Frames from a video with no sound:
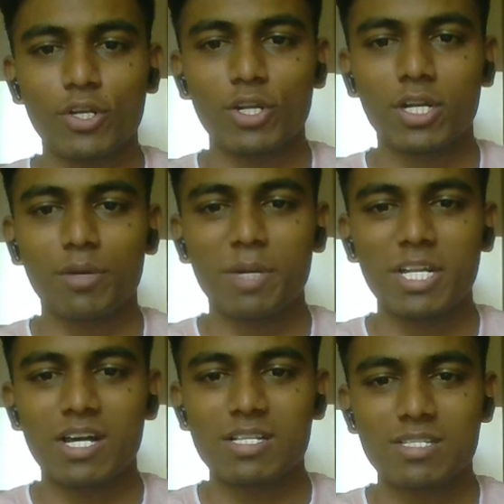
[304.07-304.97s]
big
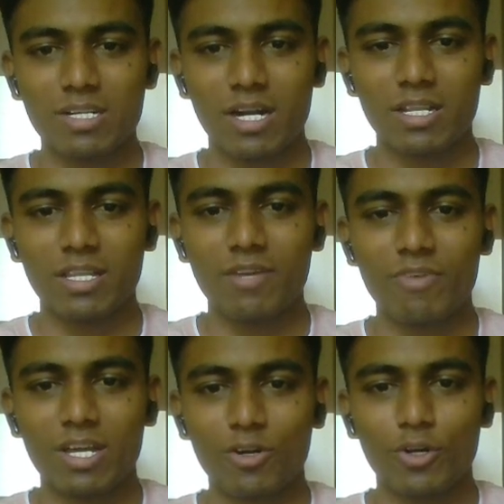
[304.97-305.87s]
O of
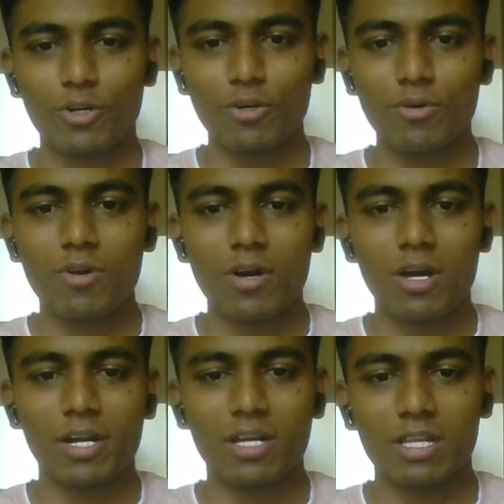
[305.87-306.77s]
1.
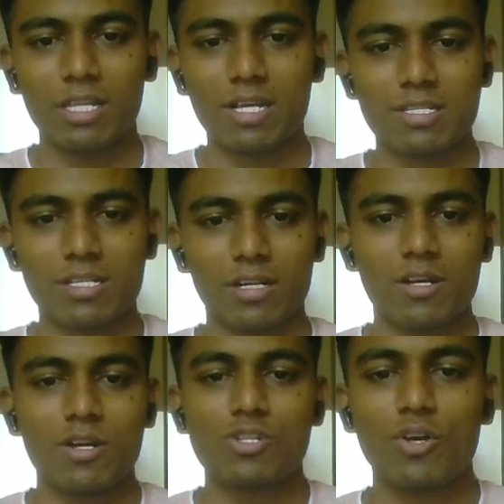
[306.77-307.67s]
Yeah, that's all for this
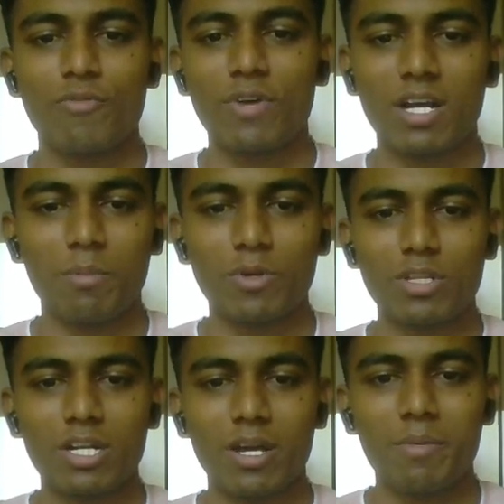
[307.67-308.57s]
video. Thanks for
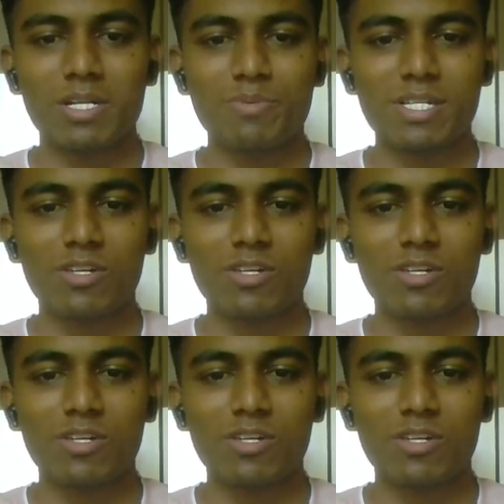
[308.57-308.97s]
watching the video.